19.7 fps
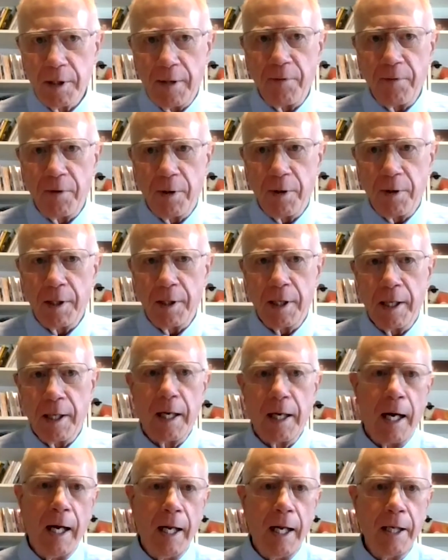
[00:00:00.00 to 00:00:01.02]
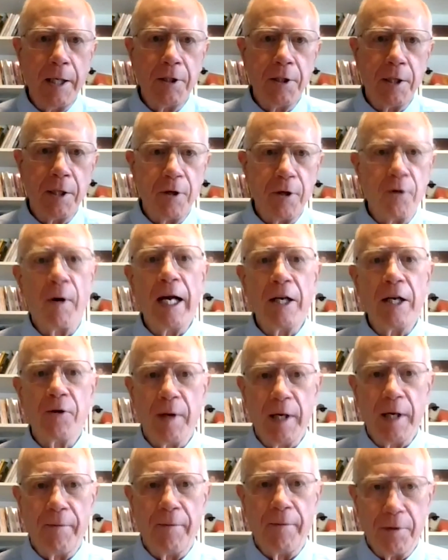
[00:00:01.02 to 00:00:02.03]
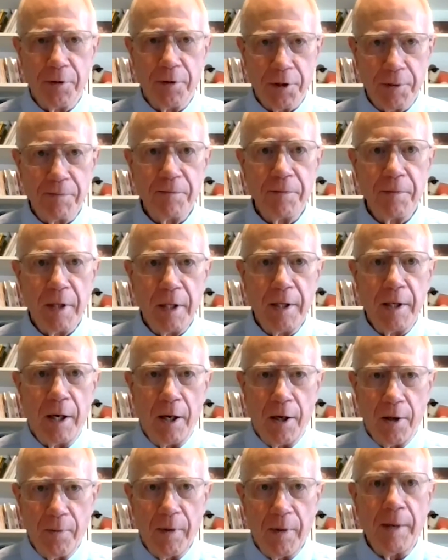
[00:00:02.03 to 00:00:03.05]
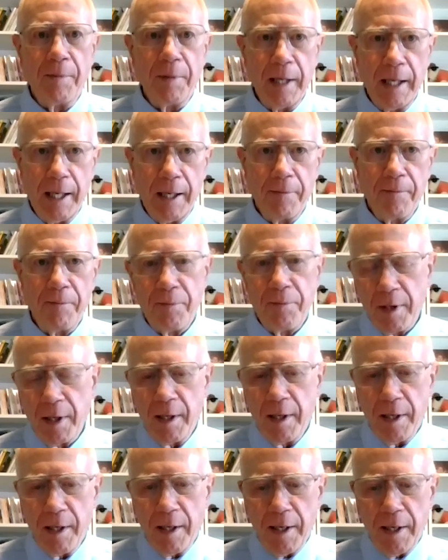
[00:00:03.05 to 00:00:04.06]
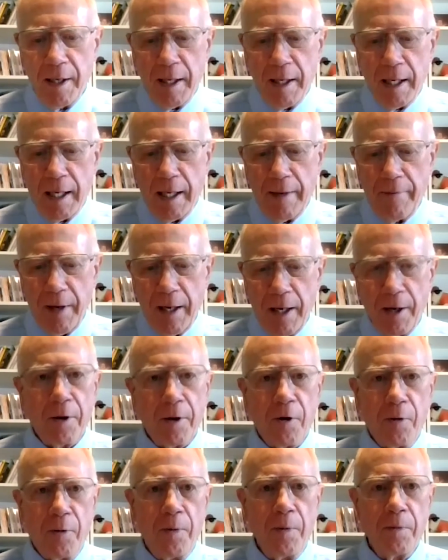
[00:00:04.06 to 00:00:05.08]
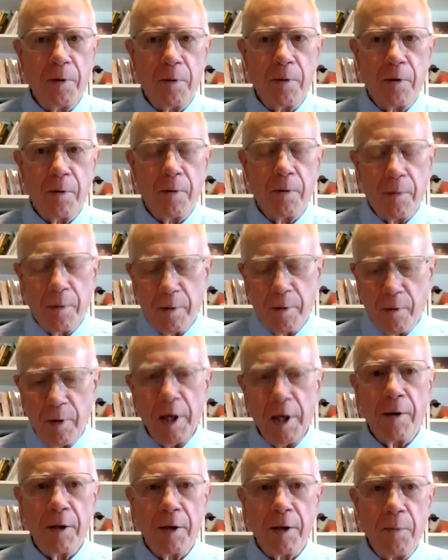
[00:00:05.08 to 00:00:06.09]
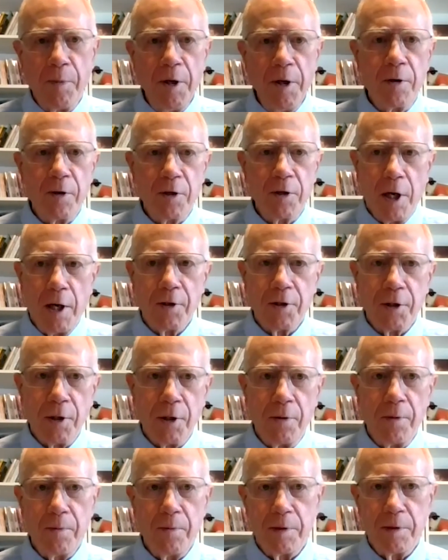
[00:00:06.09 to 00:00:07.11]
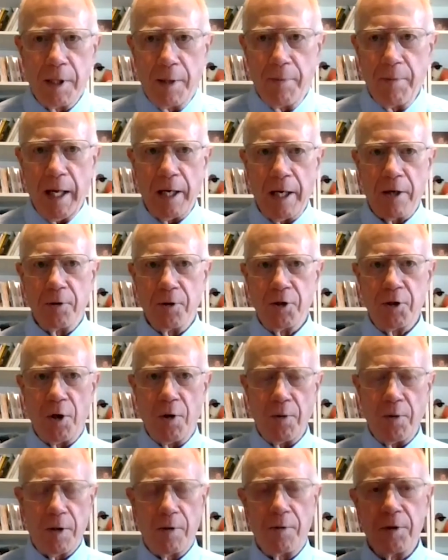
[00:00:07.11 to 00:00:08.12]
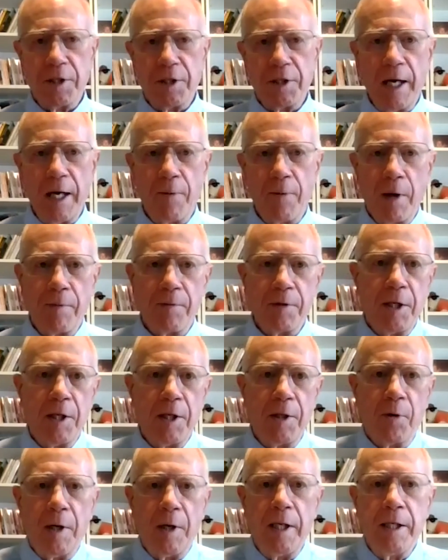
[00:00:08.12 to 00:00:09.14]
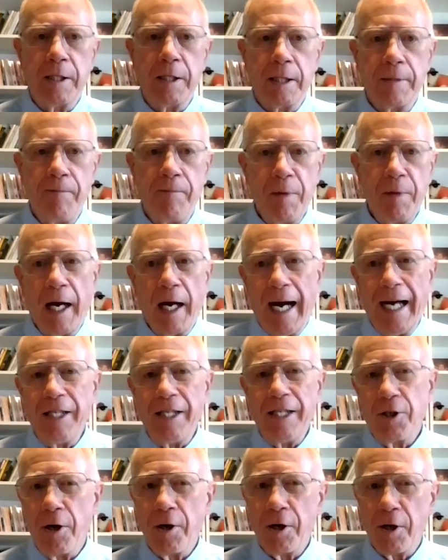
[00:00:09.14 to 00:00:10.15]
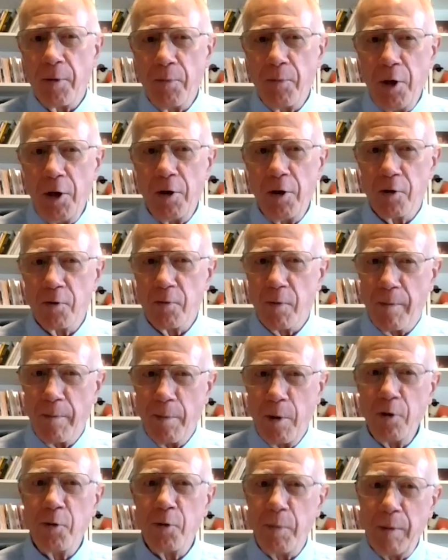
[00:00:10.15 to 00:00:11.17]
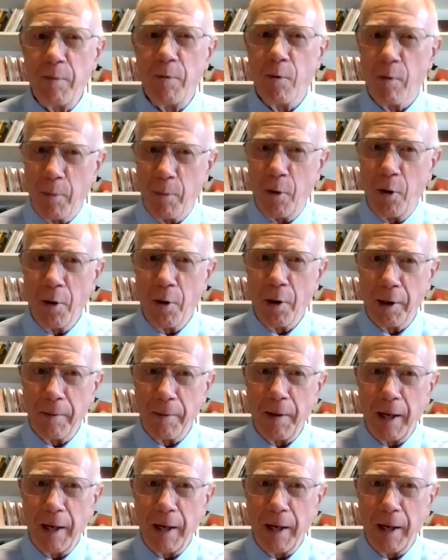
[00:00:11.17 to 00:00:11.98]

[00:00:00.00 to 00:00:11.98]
I've taught college and graduate levels, all the way up and down. I've had a career in computers also. Some of that coincided when I was in the Marines. I started computers where most people were born.